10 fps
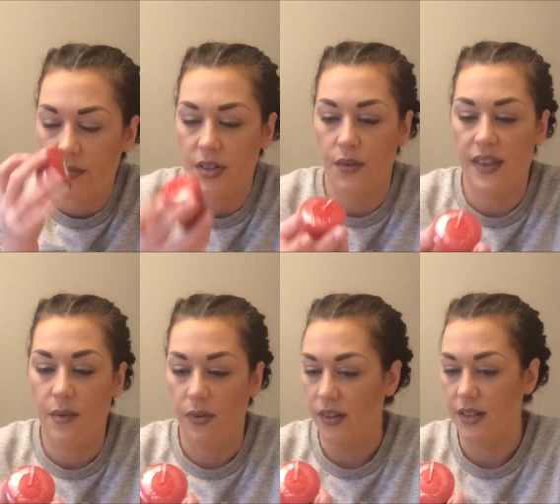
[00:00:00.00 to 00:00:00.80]
So
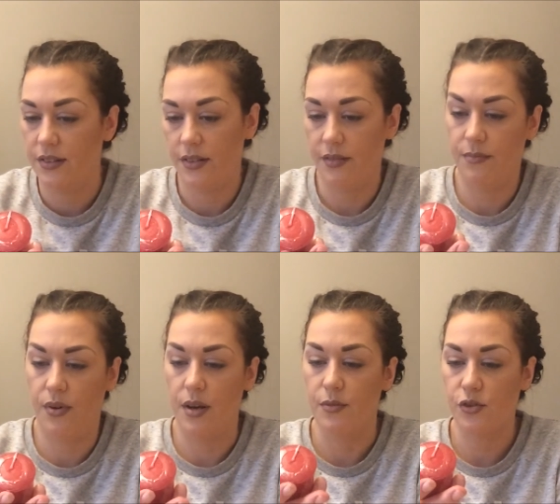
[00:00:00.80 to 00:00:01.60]
that one is
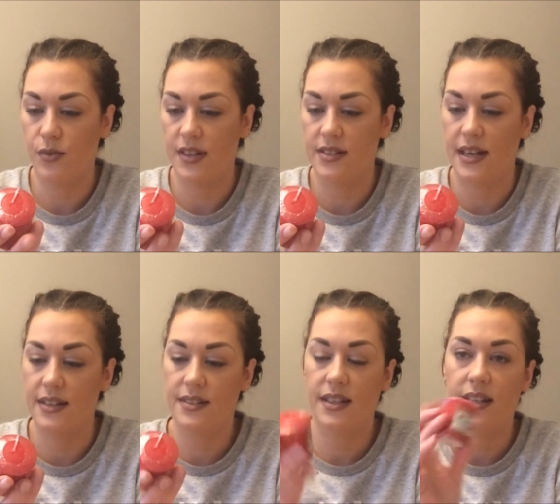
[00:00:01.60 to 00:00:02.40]
pretty much what it
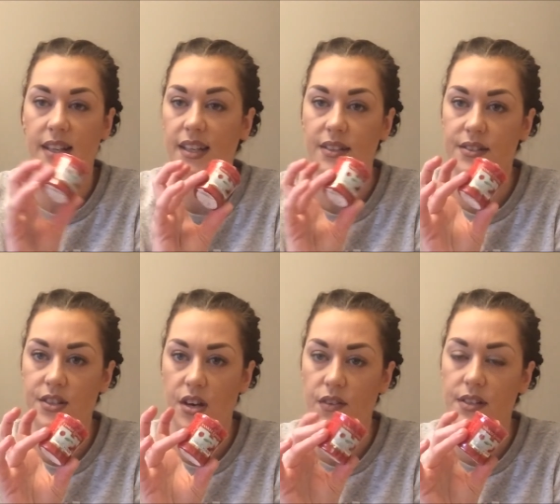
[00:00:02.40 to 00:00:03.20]
says. It is
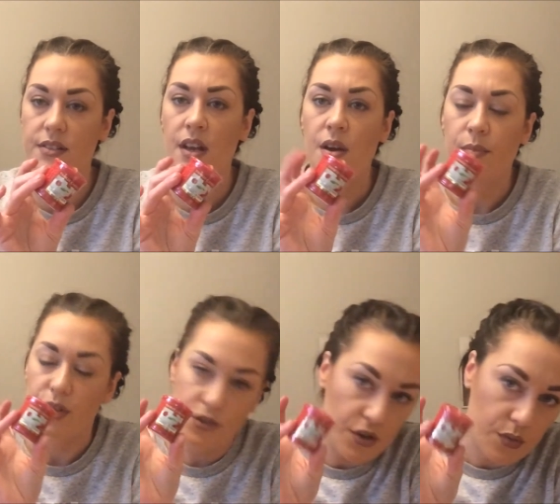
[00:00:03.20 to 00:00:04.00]
cherries, but
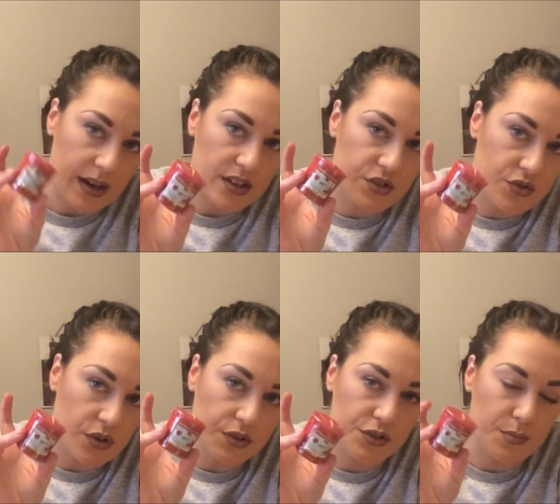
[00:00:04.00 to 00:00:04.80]
it's not quite as
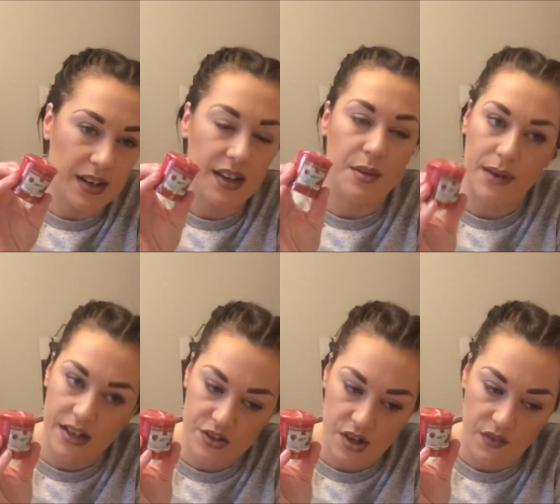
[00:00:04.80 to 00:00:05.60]
strong as some like the
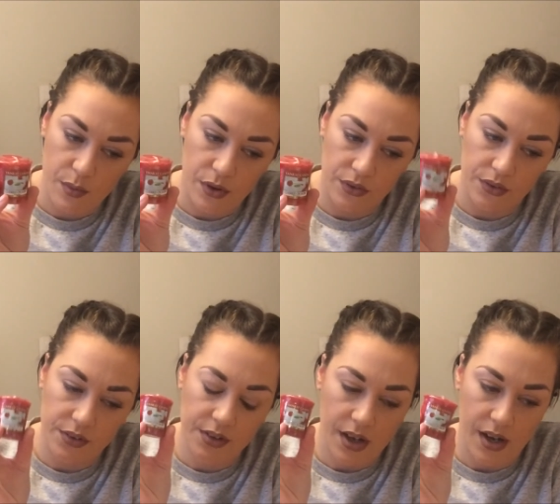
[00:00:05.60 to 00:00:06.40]
black cherry
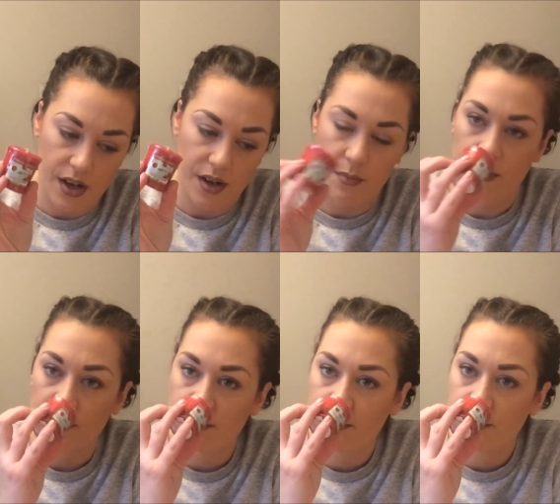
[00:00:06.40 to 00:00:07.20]
ones. Um,
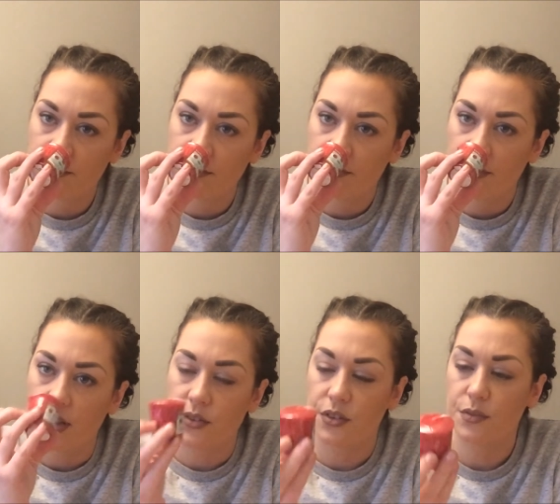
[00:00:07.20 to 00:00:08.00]

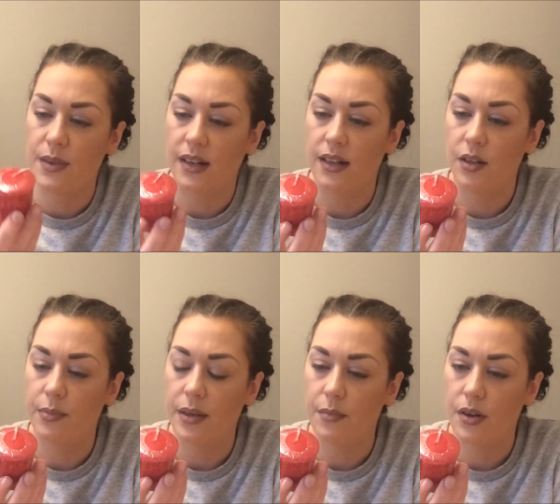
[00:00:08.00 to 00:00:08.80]
it does smell a little
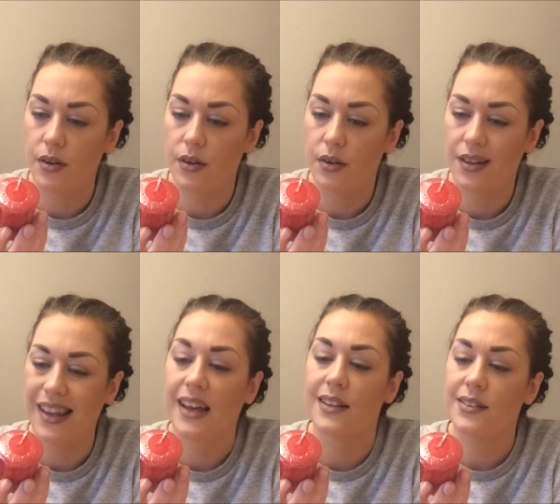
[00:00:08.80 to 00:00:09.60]
bit more
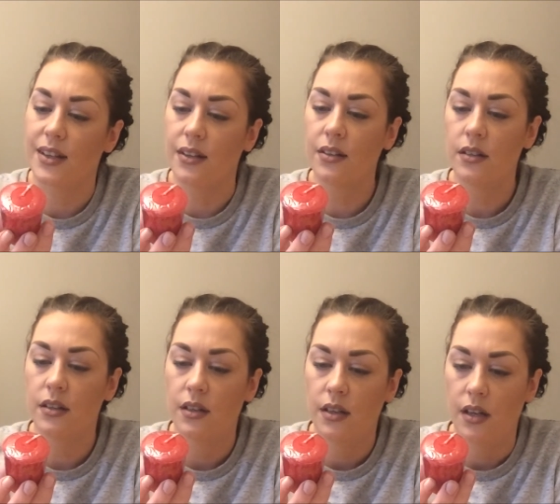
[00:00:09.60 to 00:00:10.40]
lighter,
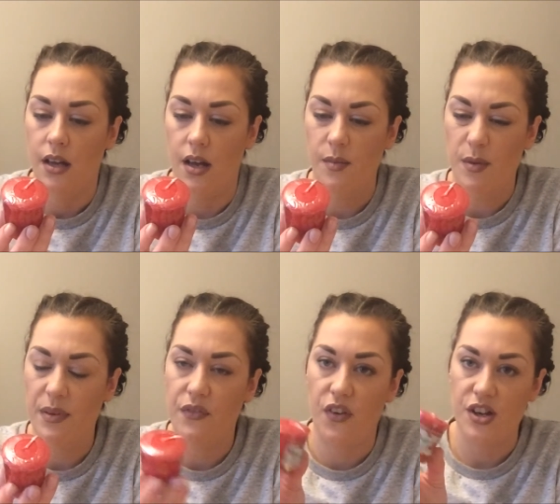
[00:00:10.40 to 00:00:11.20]
um, a
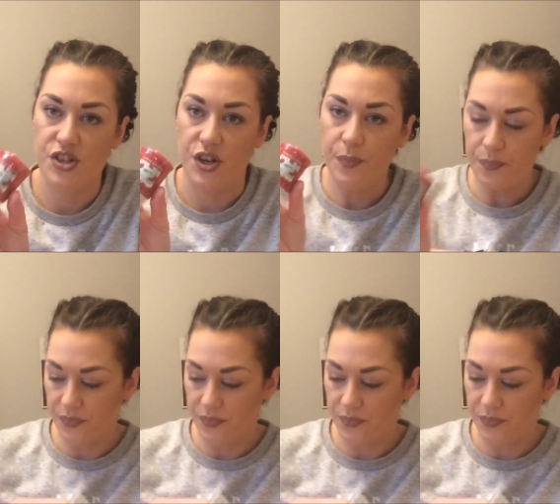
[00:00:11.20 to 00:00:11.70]
bit fresher.